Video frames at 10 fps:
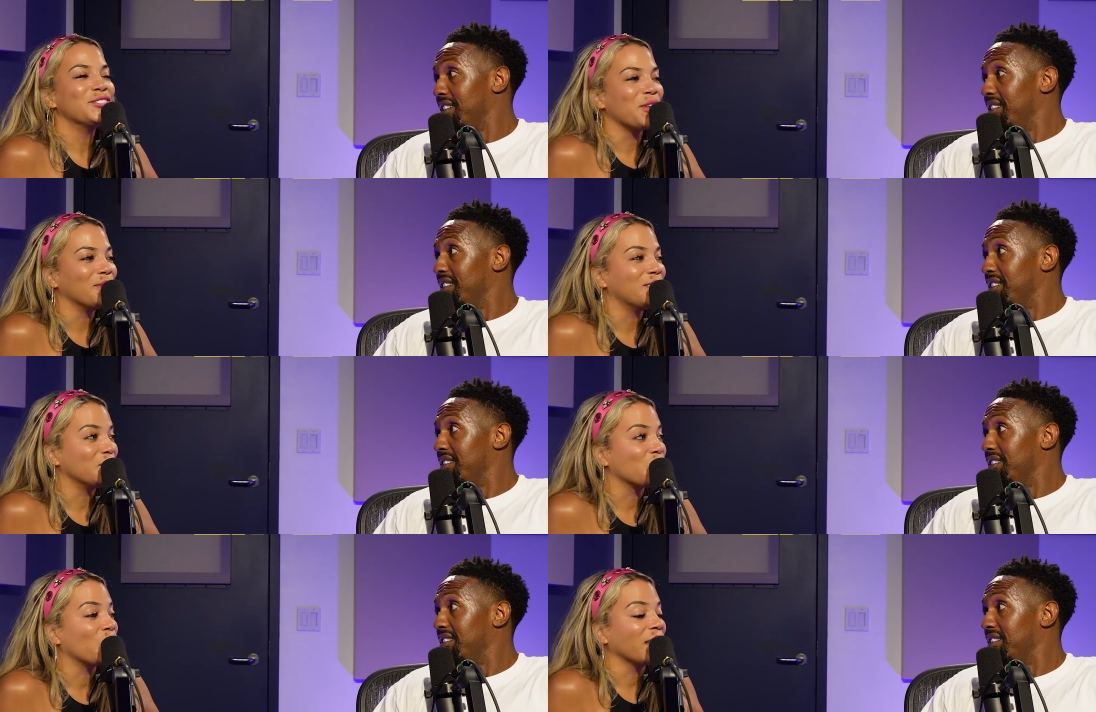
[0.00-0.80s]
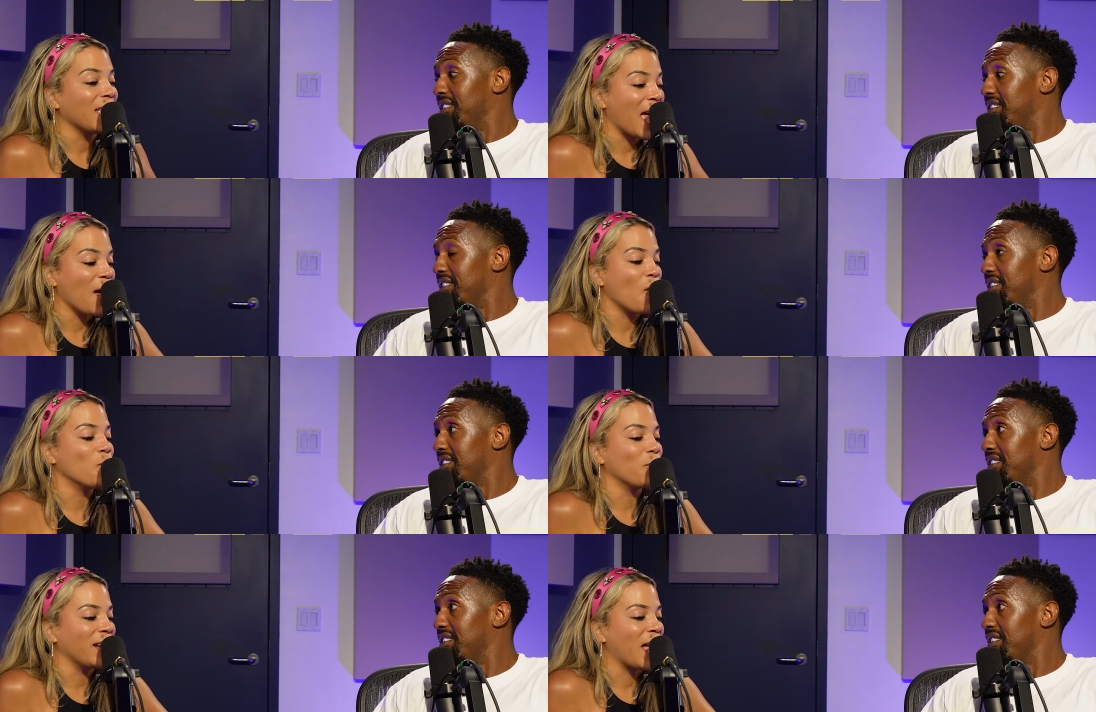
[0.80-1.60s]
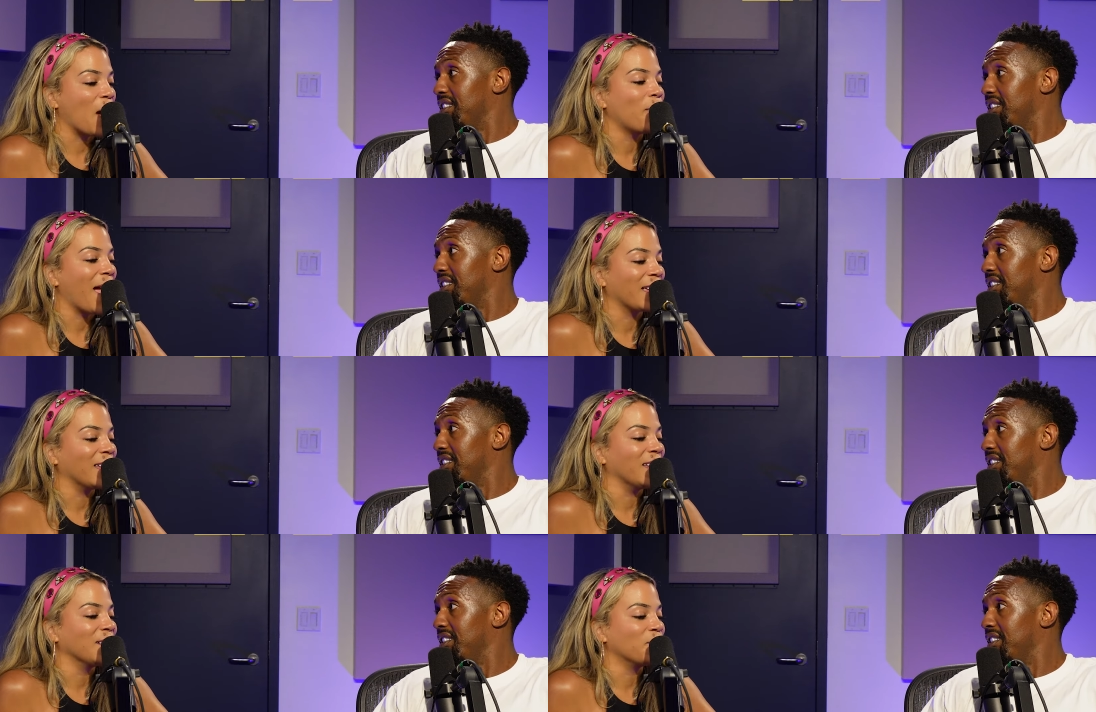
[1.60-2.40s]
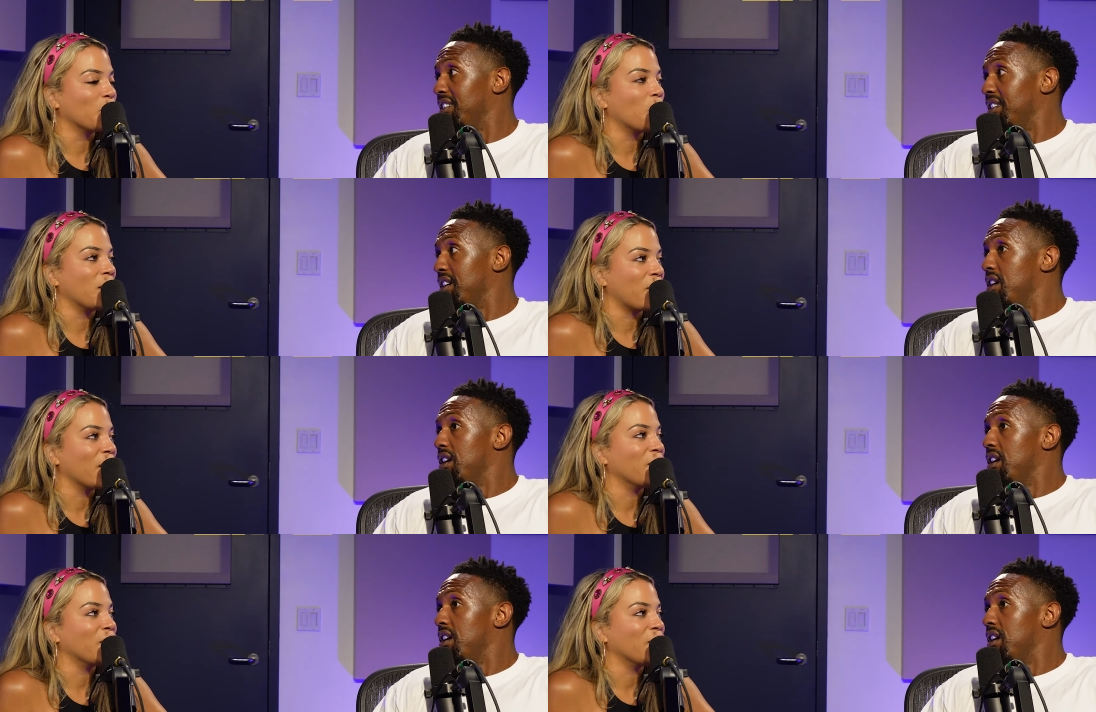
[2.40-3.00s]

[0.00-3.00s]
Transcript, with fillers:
Speaker 1: so she's currently at home right now packing for one of our